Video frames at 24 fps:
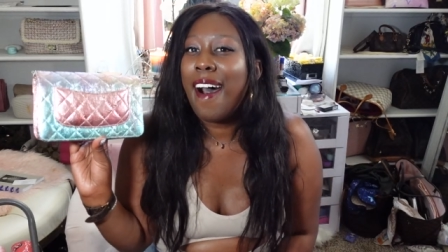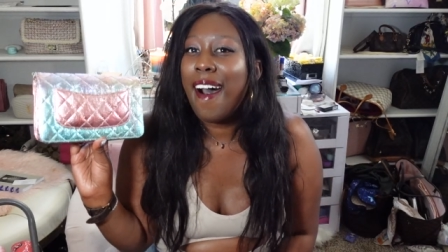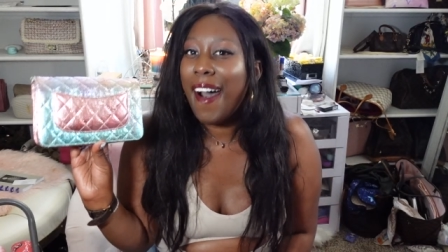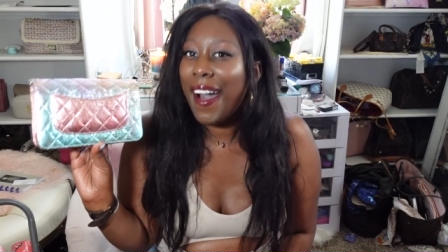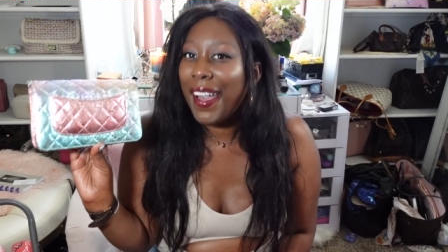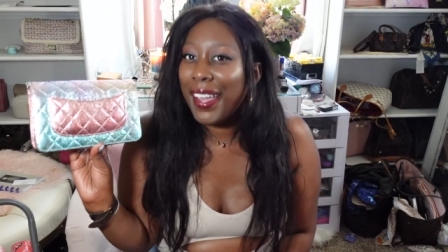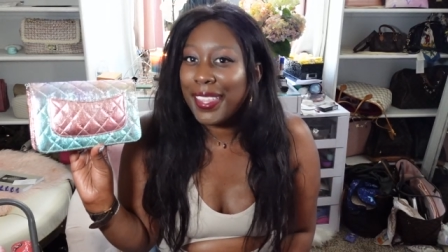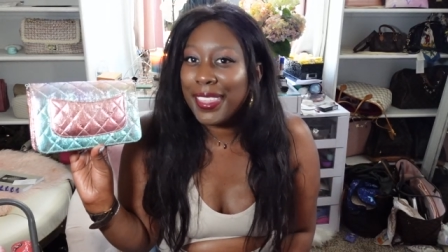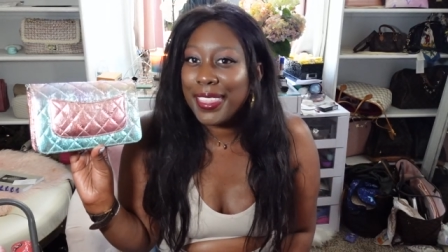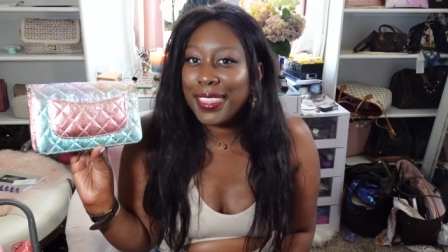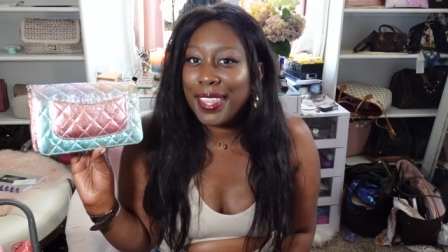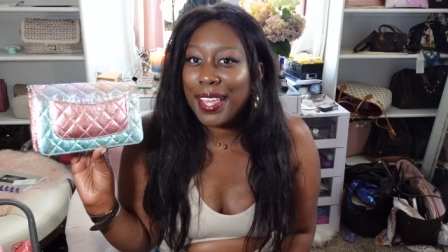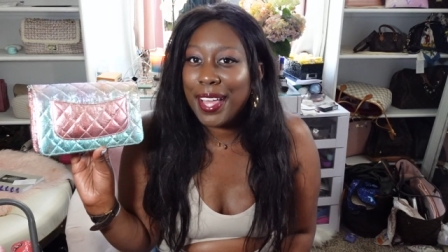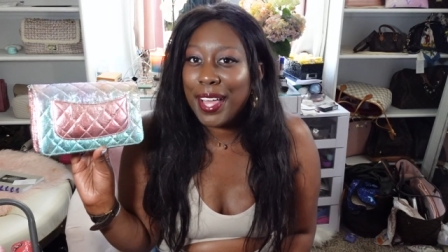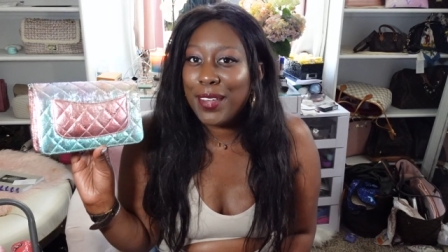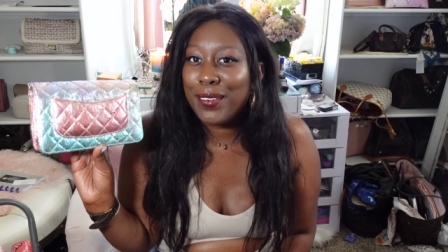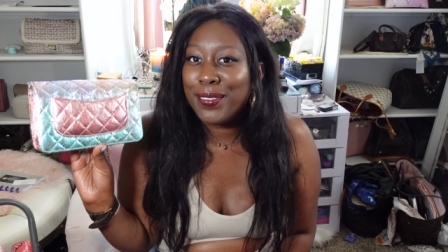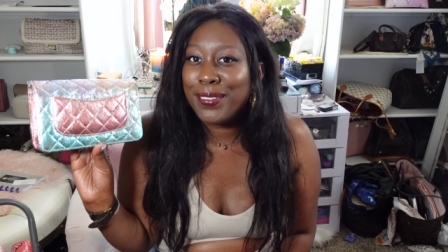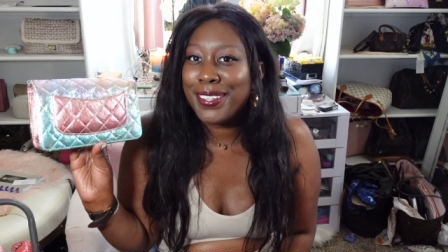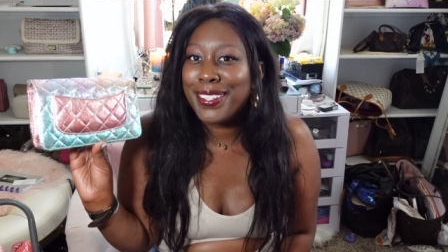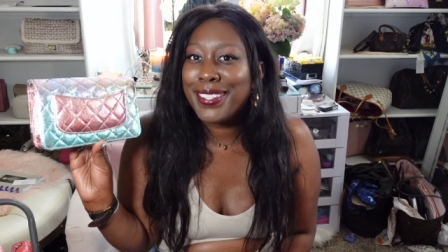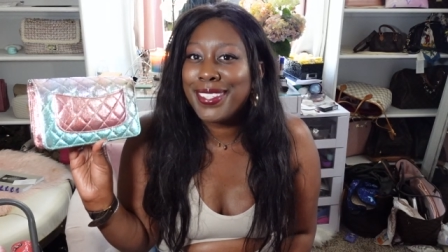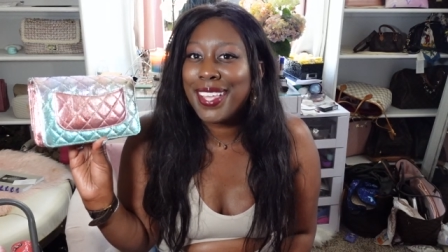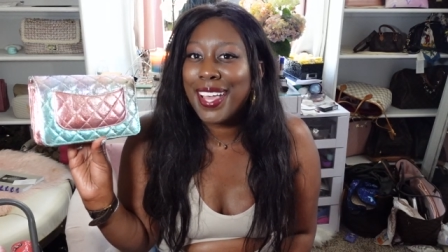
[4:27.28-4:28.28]
I
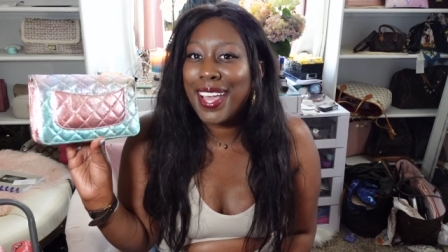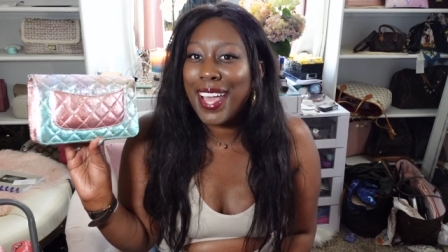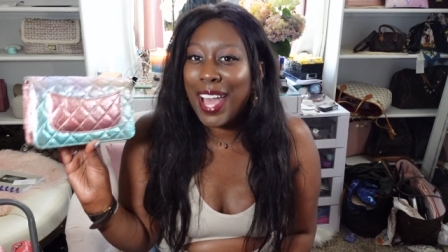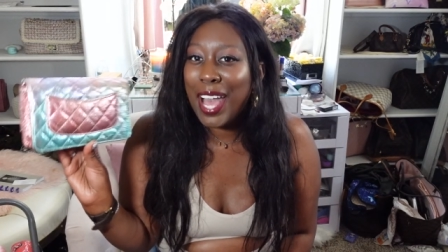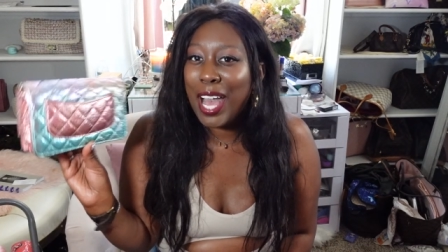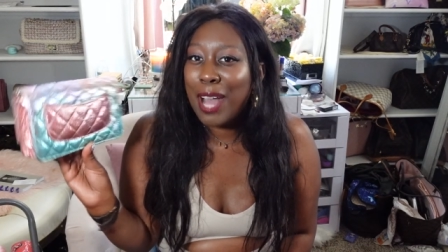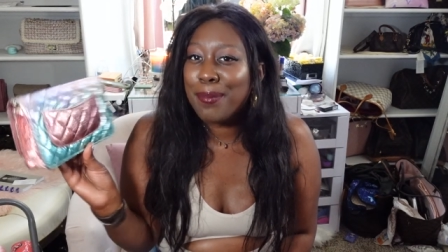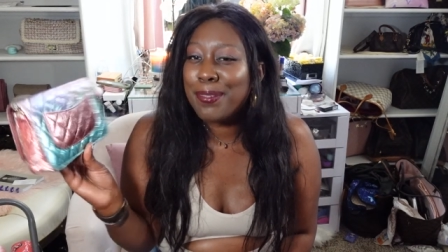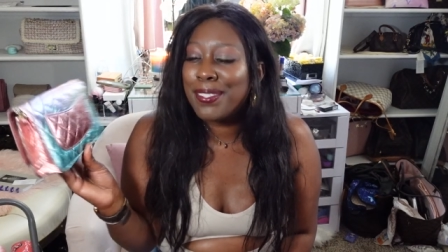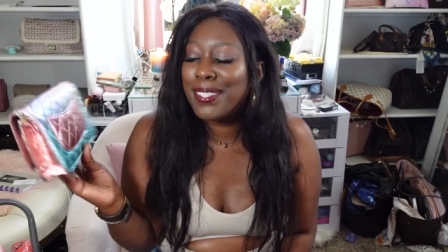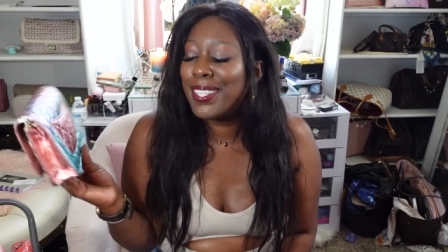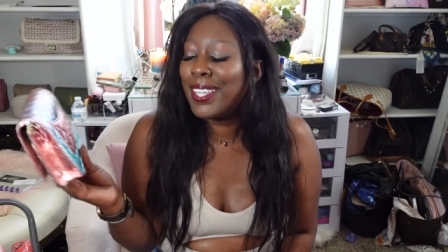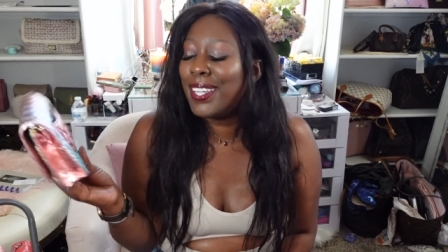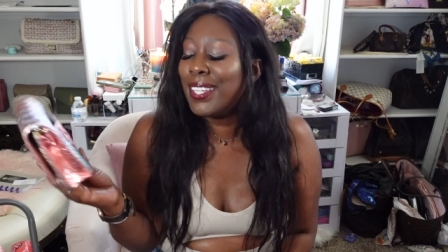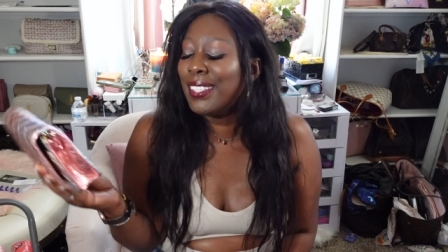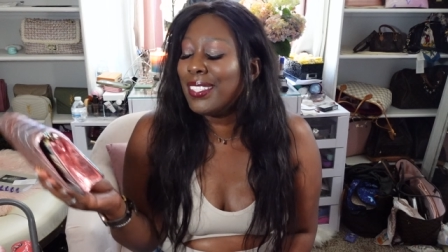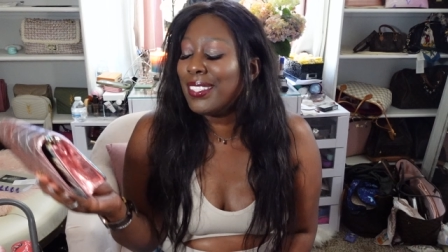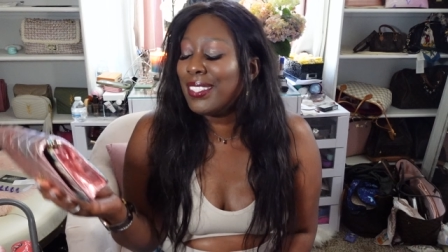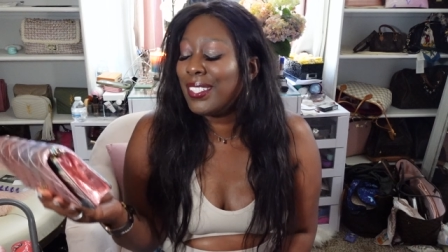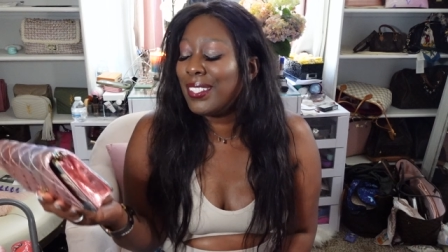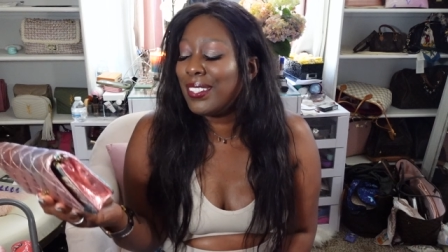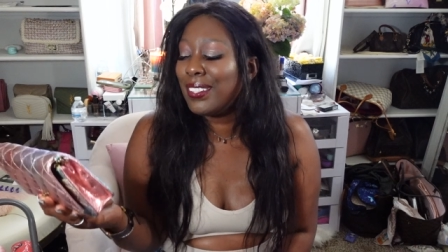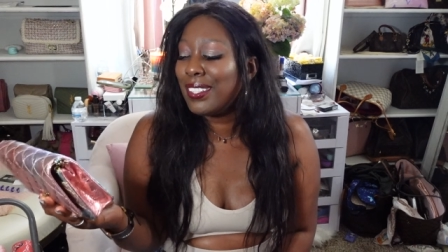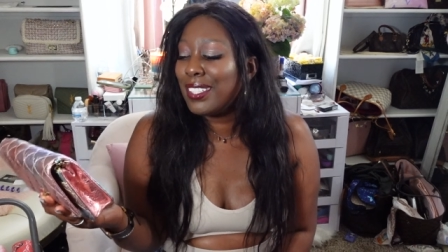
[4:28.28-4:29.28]
thought was
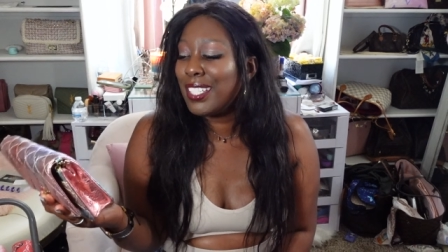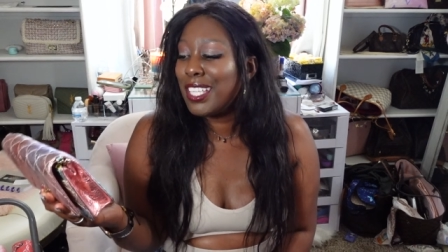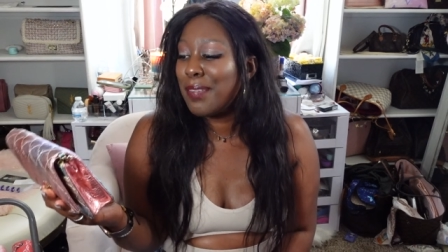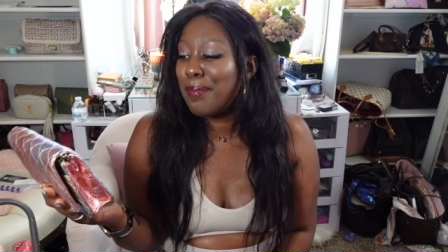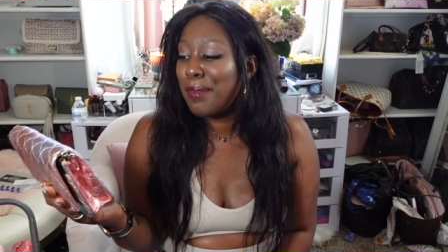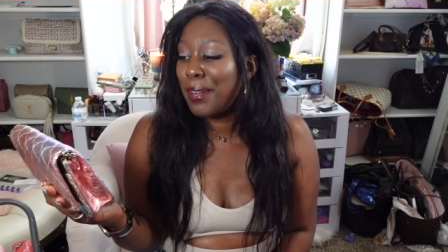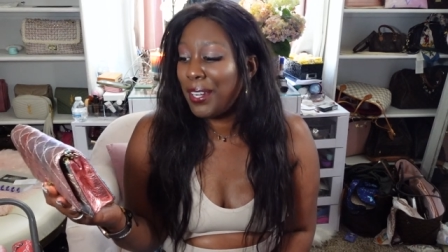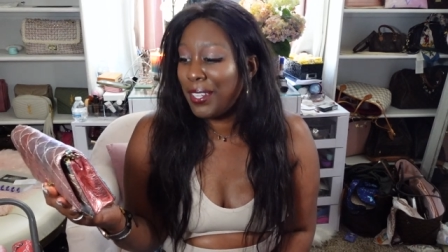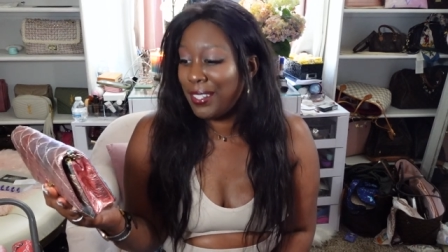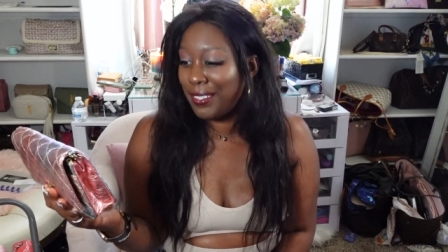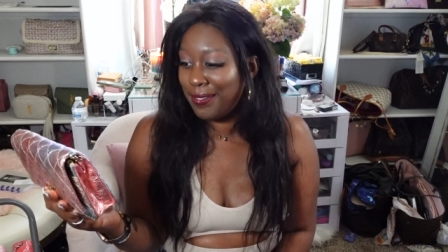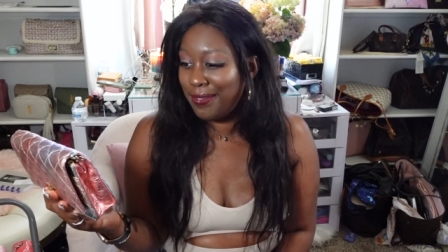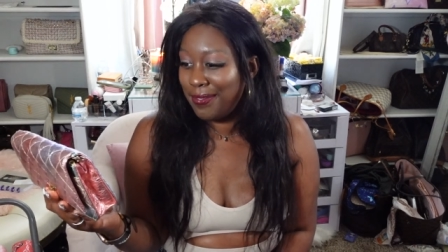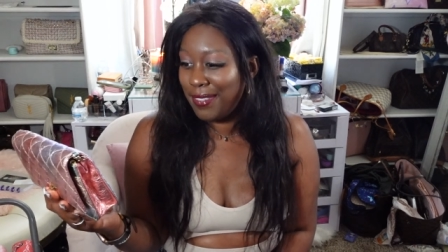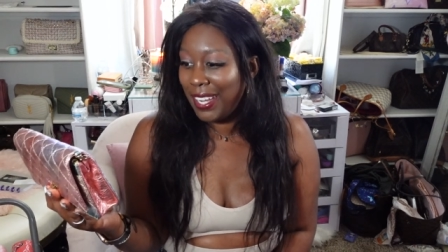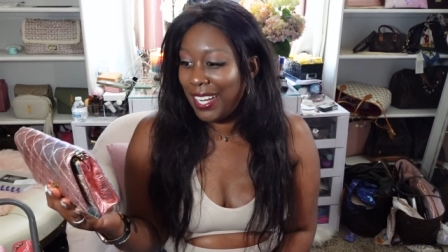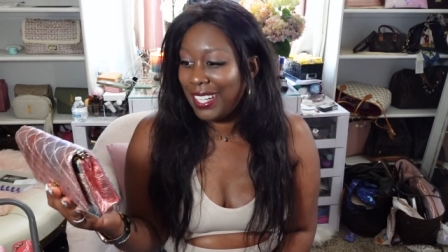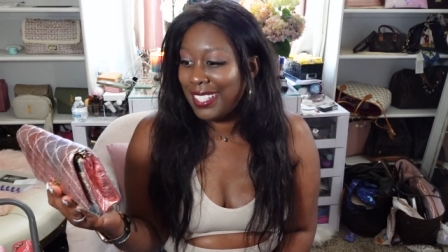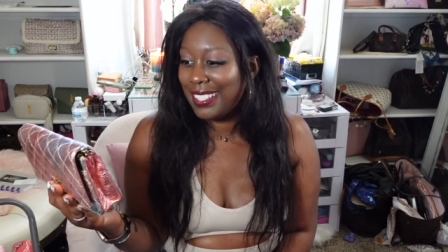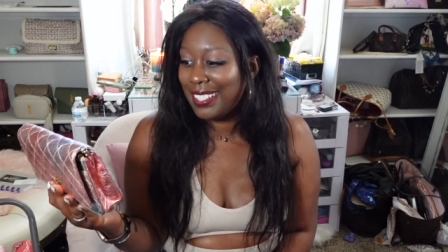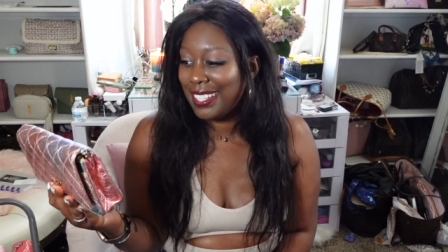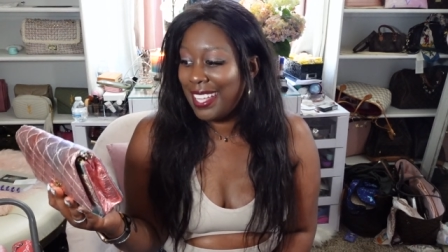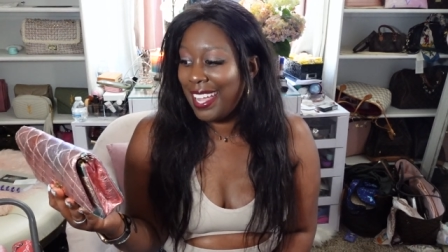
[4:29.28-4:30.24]
absolutely perfect.